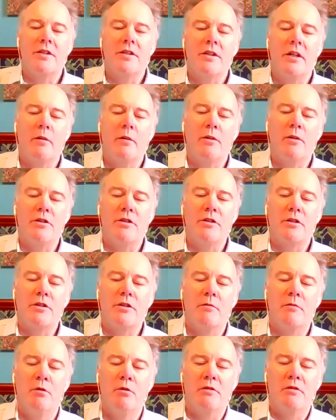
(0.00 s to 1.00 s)
was the
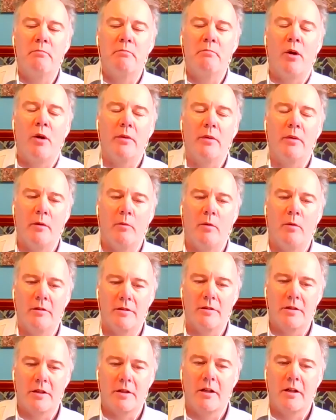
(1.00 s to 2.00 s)
most popular
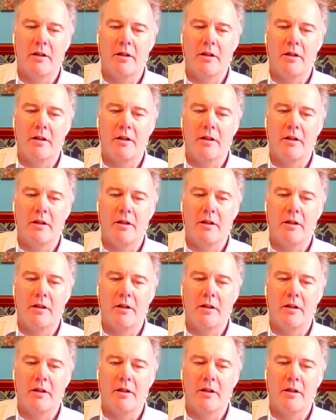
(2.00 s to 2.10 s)
onesie?